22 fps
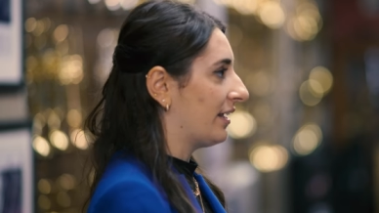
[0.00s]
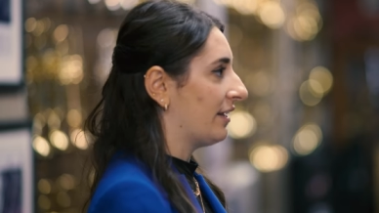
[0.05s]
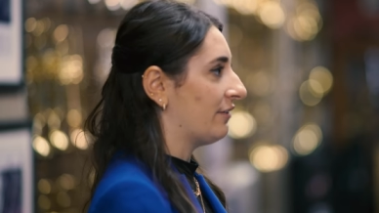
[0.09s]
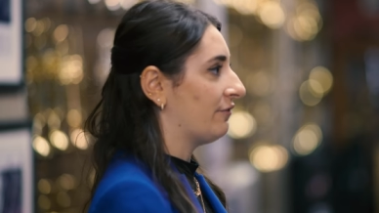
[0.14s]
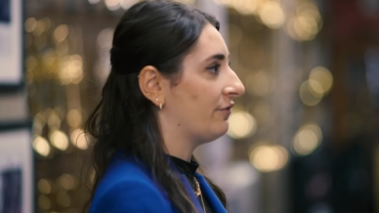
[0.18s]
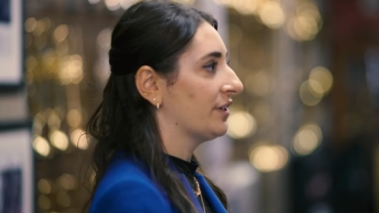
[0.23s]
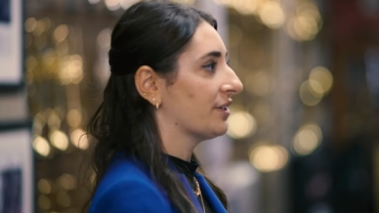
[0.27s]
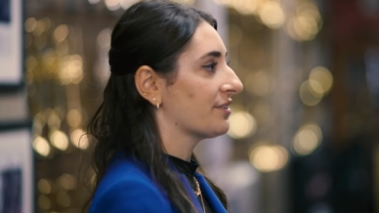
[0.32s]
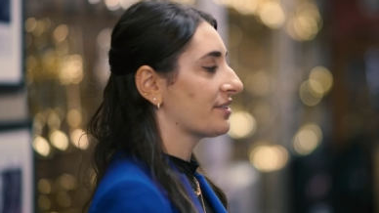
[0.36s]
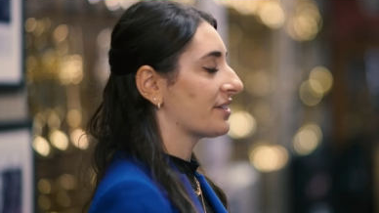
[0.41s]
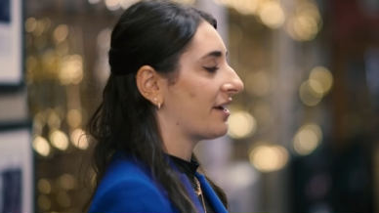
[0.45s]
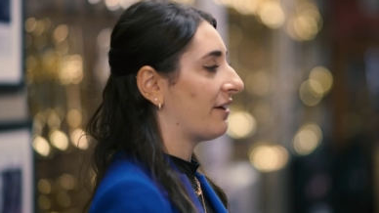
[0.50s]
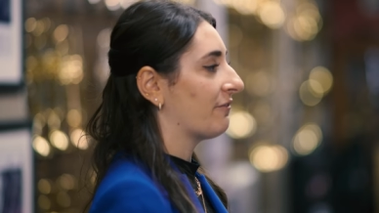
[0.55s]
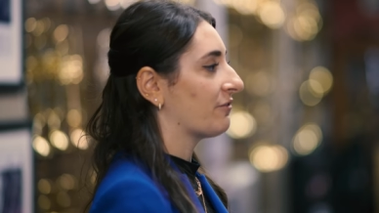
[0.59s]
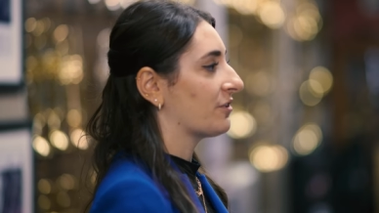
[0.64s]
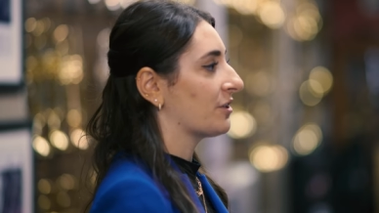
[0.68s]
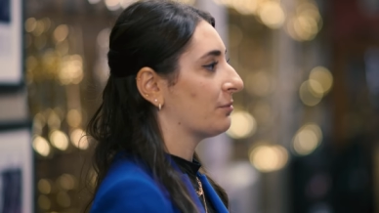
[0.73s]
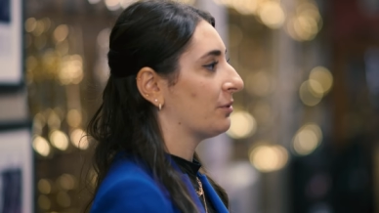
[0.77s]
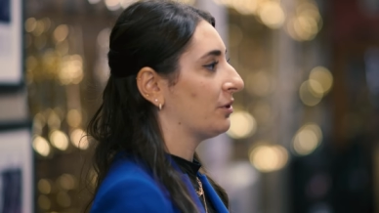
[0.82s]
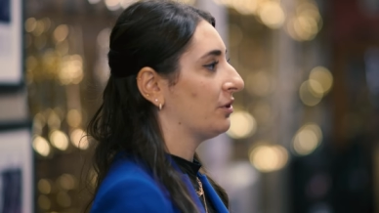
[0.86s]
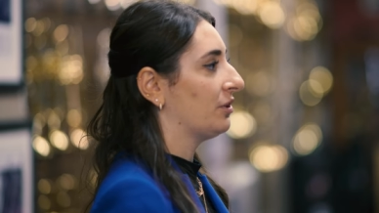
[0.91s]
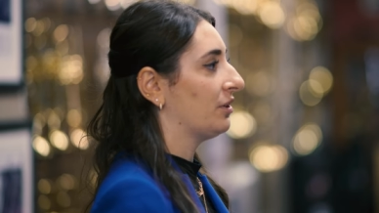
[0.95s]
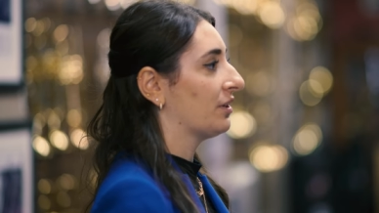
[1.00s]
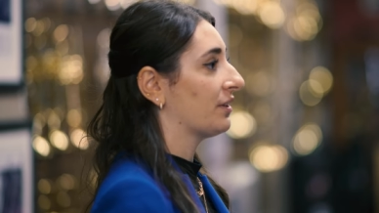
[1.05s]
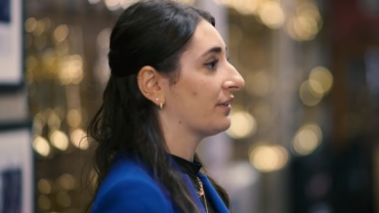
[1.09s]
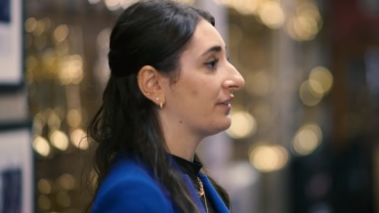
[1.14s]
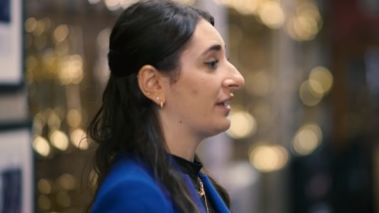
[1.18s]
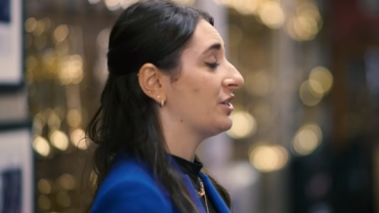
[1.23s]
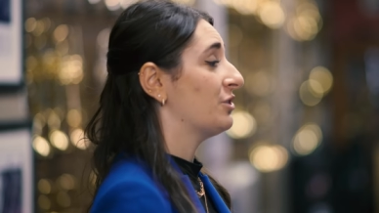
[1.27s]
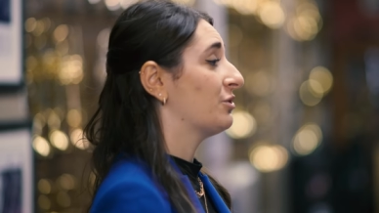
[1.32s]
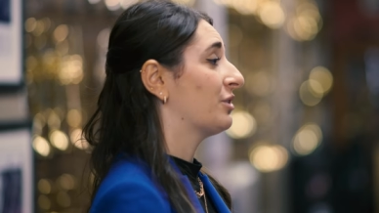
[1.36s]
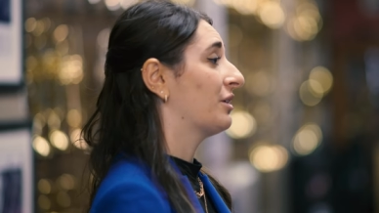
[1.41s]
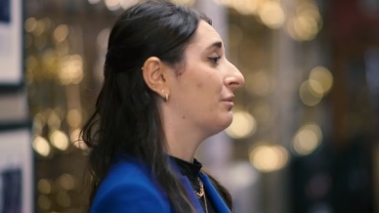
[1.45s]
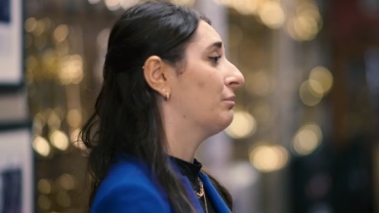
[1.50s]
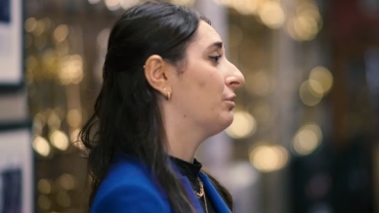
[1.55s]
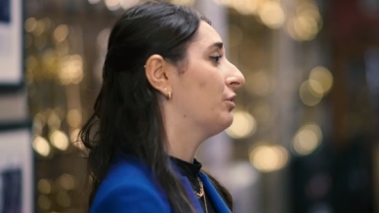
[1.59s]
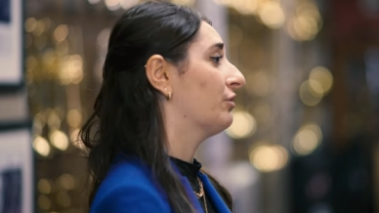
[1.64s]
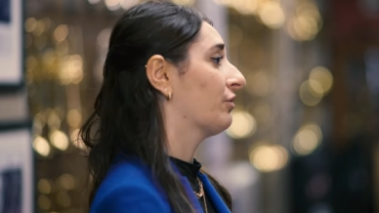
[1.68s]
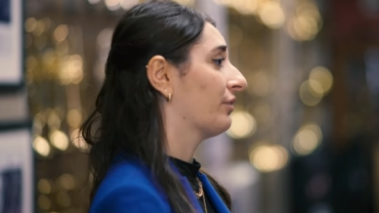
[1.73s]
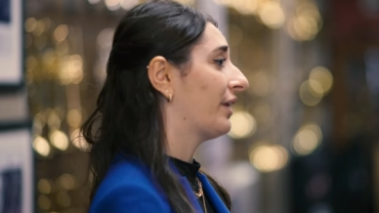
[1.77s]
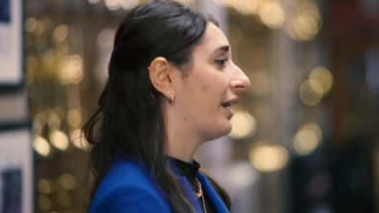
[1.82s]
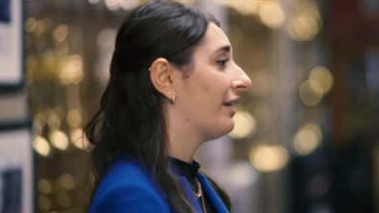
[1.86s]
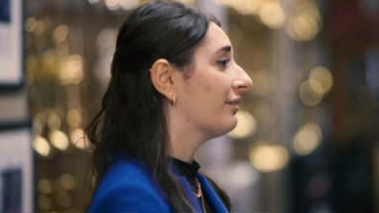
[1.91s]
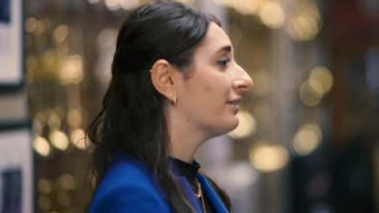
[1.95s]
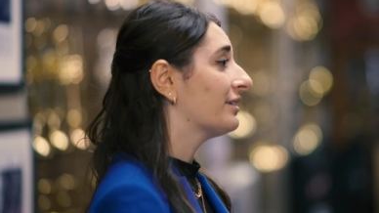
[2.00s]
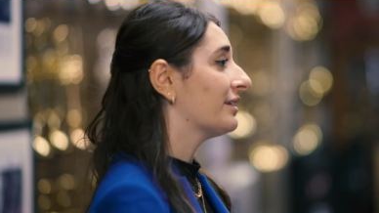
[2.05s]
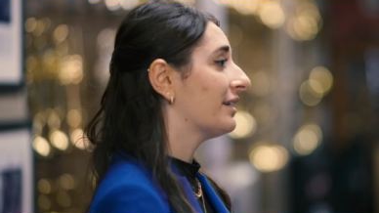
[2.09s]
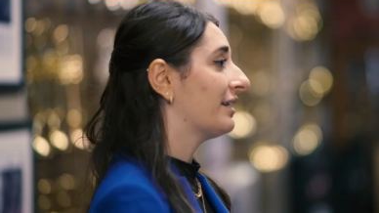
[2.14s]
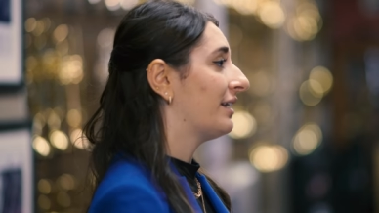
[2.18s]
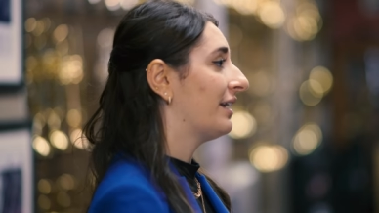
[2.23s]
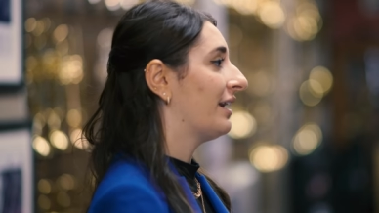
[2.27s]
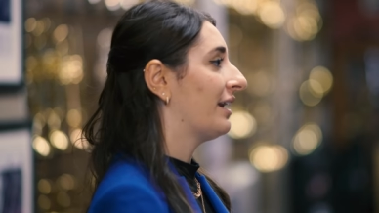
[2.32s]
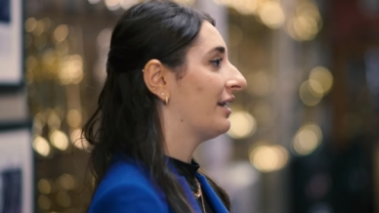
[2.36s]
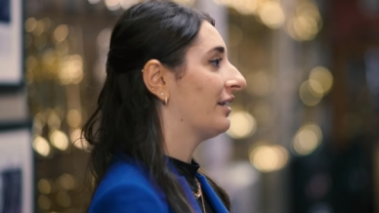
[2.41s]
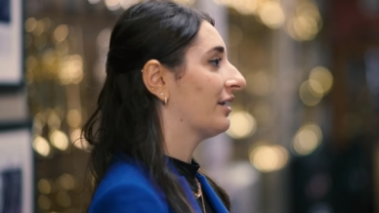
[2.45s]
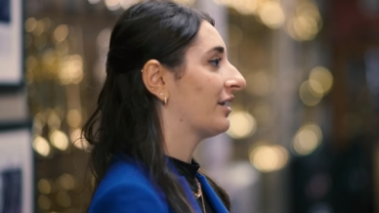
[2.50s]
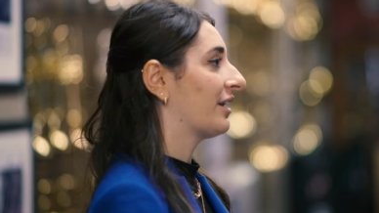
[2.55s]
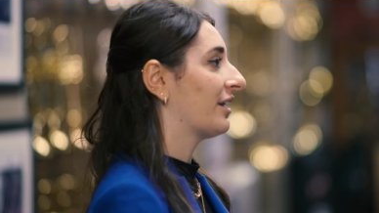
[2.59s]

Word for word: it feels comfortable, that you can move around in it in